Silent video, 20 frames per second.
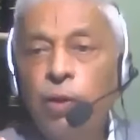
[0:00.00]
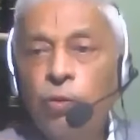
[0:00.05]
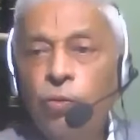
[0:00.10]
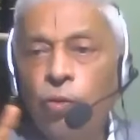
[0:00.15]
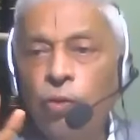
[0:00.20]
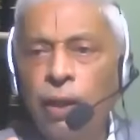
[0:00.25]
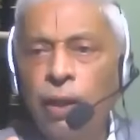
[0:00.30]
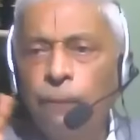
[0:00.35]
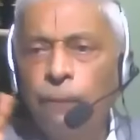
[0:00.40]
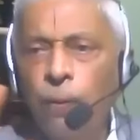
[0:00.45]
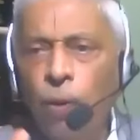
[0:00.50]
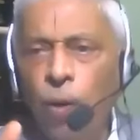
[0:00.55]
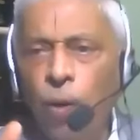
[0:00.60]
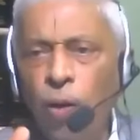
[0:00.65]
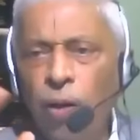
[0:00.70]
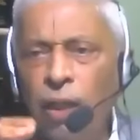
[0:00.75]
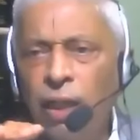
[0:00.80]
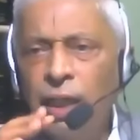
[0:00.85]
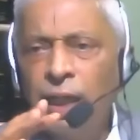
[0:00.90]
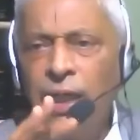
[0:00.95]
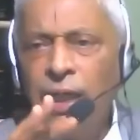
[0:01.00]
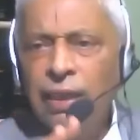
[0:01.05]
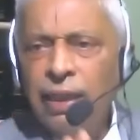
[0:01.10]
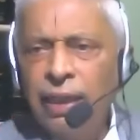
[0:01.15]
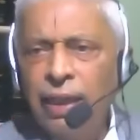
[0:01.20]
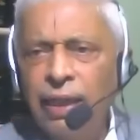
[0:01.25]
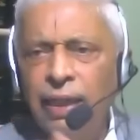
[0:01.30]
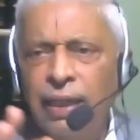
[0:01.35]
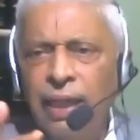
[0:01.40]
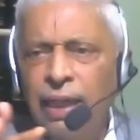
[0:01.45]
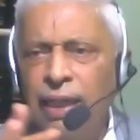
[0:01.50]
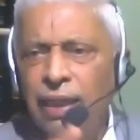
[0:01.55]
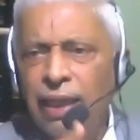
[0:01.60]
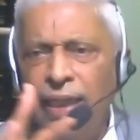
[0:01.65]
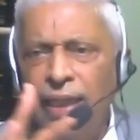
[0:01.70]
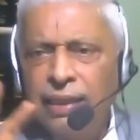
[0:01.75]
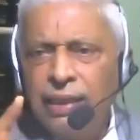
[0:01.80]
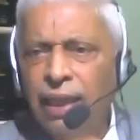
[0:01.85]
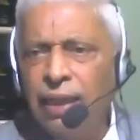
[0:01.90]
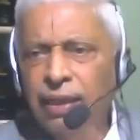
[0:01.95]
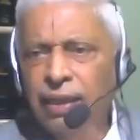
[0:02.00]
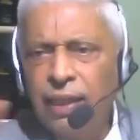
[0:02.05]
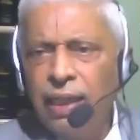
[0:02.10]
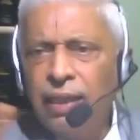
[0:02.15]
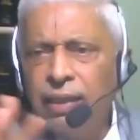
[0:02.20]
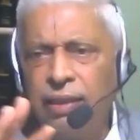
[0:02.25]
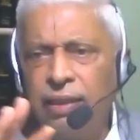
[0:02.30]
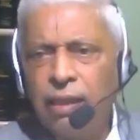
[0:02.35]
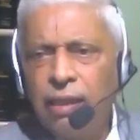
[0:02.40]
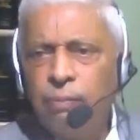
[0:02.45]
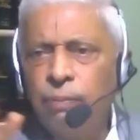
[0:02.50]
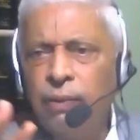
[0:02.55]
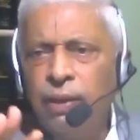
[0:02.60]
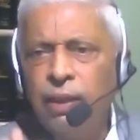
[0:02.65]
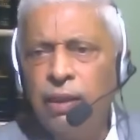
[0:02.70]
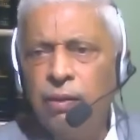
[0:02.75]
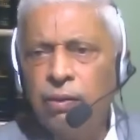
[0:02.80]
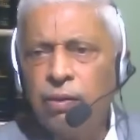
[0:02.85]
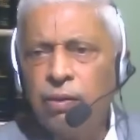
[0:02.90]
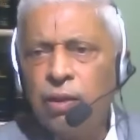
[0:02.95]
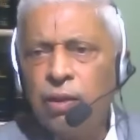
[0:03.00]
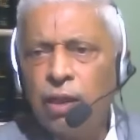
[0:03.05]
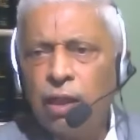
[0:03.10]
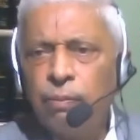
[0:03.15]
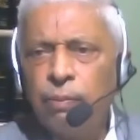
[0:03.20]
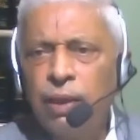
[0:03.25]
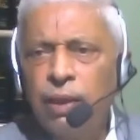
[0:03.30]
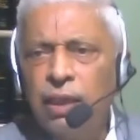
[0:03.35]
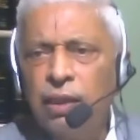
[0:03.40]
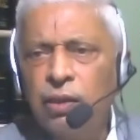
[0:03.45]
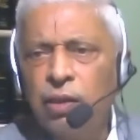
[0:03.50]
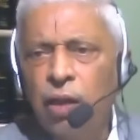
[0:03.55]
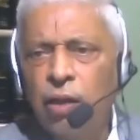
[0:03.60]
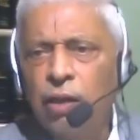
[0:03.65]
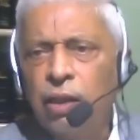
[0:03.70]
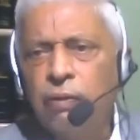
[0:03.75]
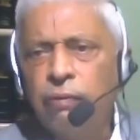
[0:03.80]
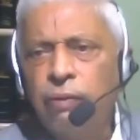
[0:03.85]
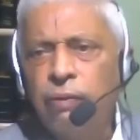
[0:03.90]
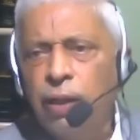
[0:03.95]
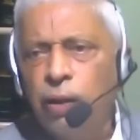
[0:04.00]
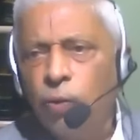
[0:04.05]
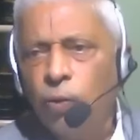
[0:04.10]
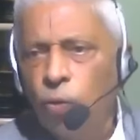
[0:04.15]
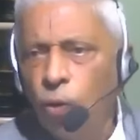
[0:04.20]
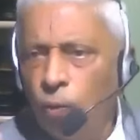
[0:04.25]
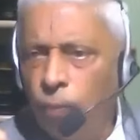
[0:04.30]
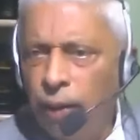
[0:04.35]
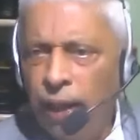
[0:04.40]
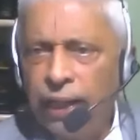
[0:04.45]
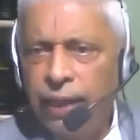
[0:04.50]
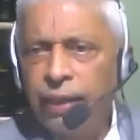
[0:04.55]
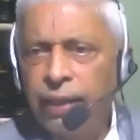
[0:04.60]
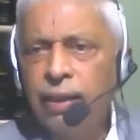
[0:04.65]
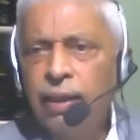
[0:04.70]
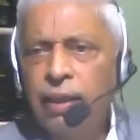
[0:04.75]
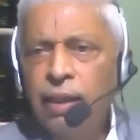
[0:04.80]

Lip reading: So therefore, the essential ceremonies are given a go-by